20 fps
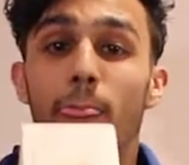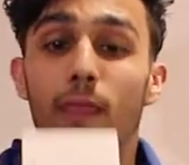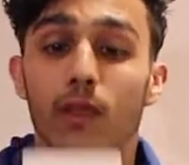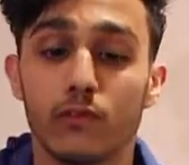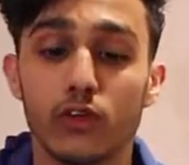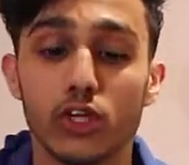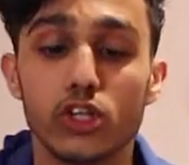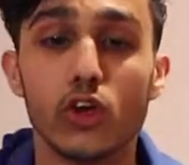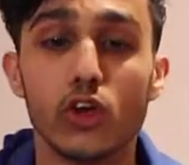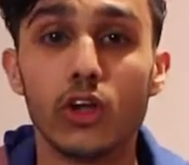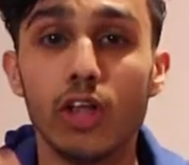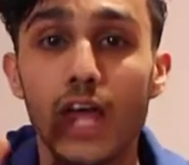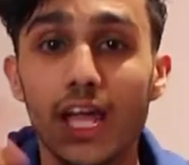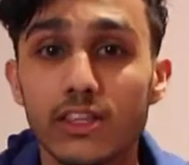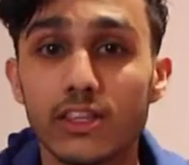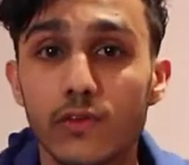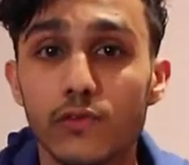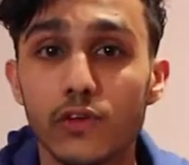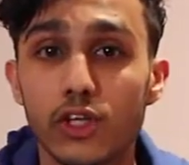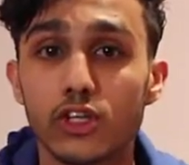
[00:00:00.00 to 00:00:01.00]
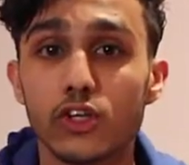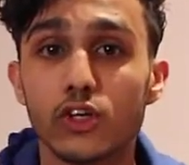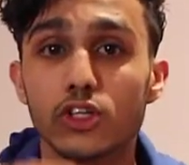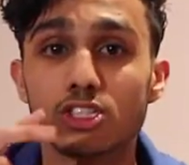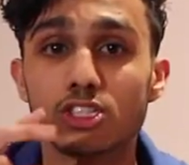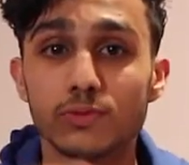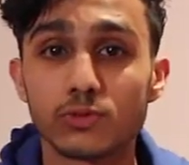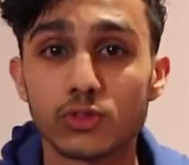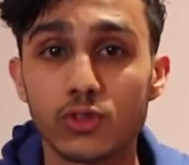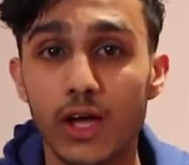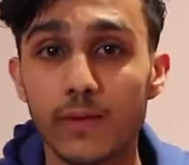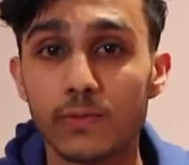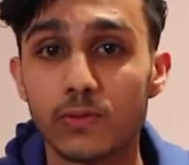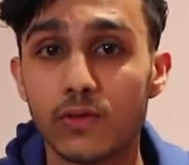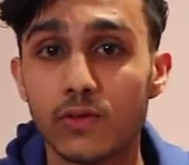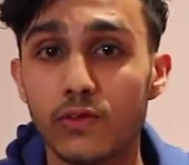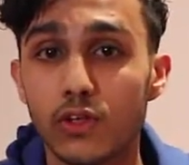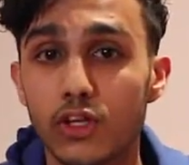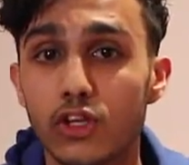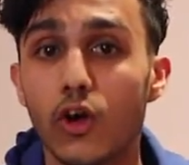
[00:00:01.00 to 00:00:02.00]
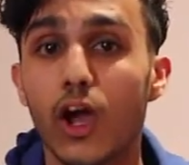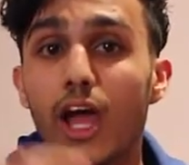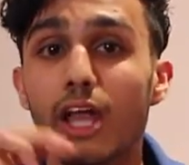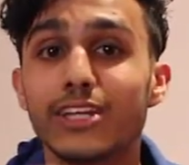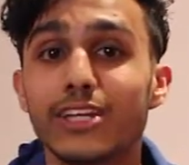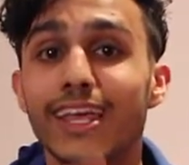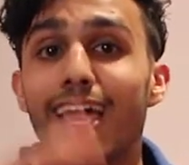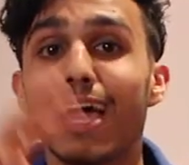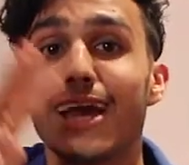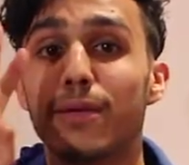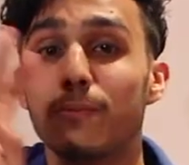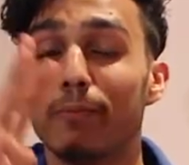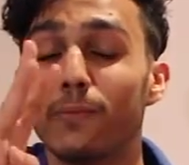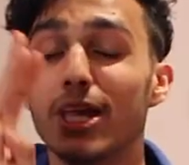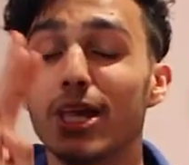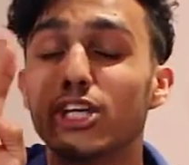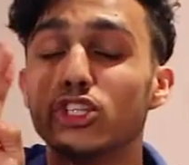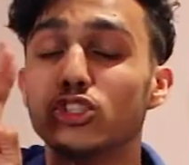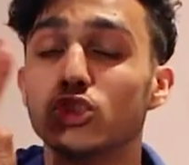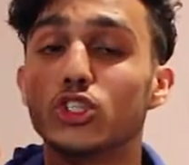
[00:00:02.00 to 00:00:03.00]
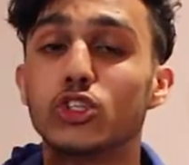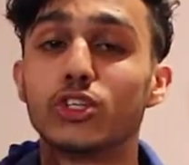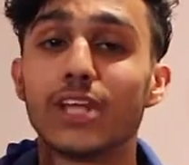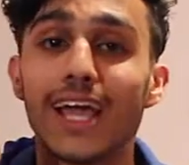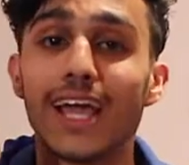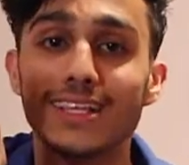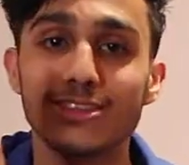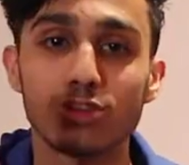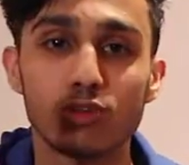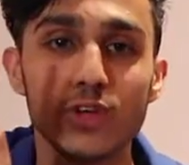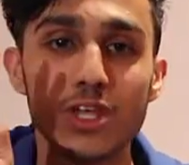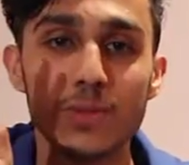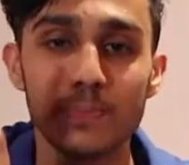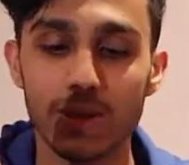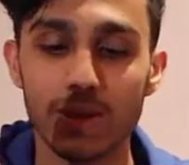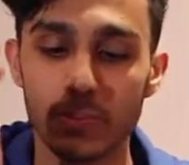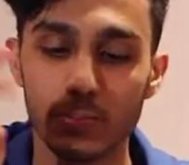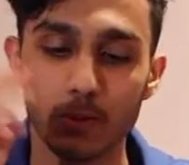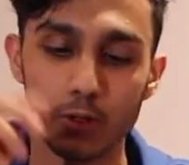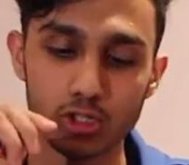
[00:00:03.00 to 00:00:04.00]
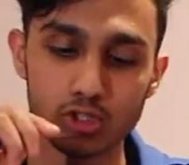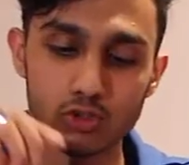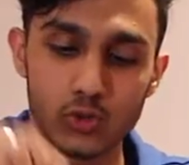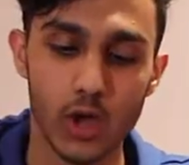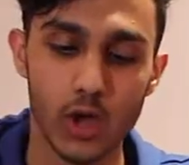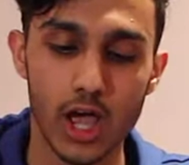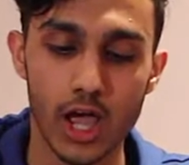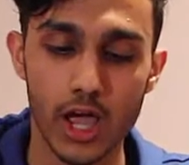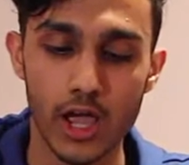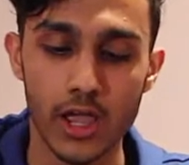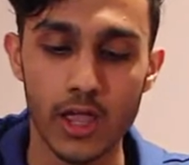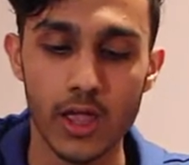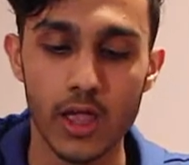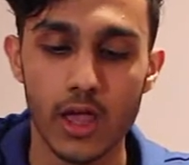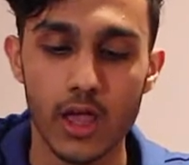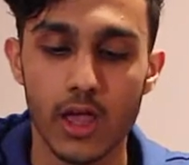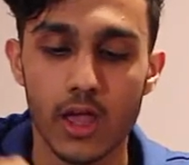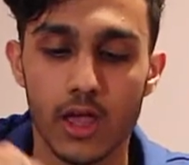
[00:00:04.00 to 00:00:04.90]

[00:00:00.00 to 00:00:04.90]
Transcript: Video, like the video, subscribe to the video, and tag, make sure you tag three people so I